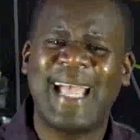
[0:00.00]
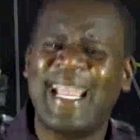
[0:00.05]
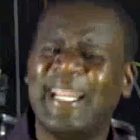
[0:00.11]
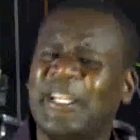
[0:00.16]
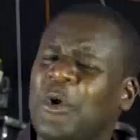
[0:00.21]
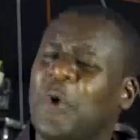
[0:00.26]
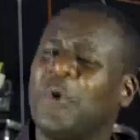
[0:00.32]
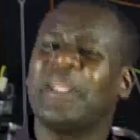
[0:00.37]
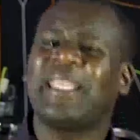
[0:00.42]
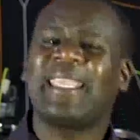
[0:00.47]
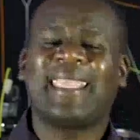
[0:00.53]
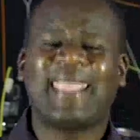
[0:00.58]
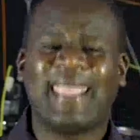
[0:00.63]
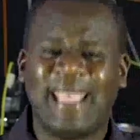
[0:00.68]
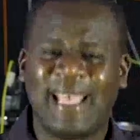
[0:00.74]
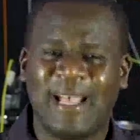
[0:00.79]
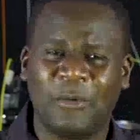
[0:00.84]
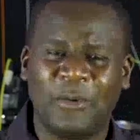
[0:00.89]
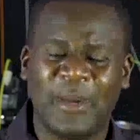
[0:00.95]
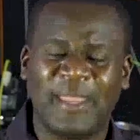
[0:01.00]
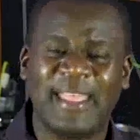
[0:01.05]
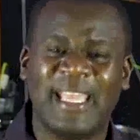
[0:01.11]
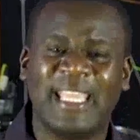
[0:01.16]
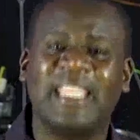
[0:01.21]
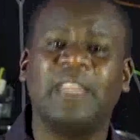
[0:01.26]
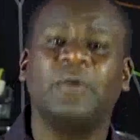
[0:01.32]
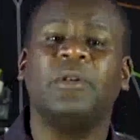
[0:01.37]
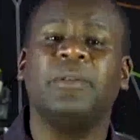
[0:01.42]
I don't care
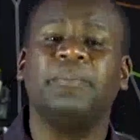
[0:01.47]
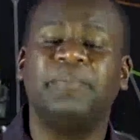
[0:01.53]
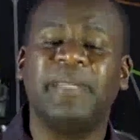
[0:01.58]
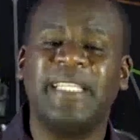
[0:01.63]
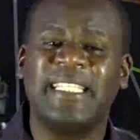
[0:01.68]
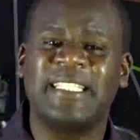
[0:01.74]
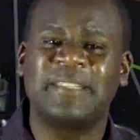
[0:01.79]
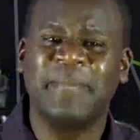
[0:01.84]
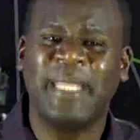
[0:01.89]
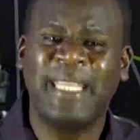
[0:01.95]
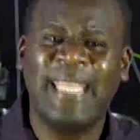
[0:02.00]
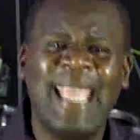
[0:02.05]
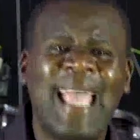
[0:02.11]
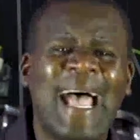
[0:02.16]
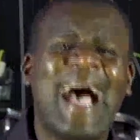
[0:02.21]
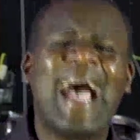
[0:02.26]
whether he will beat me.